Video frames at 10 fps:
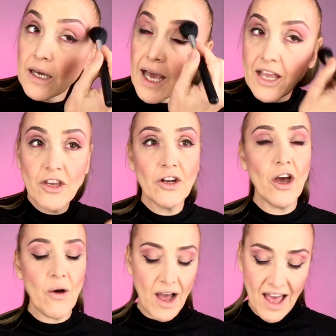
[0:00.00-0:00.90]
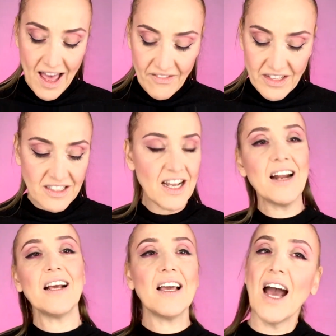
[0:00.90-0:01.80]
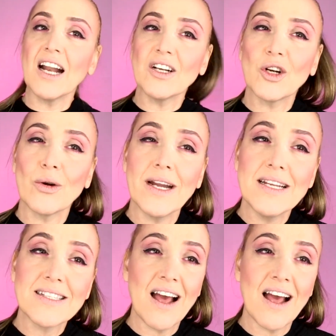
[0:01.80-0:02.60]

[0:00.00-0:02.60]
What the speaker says: And, I haven't done a cut crease.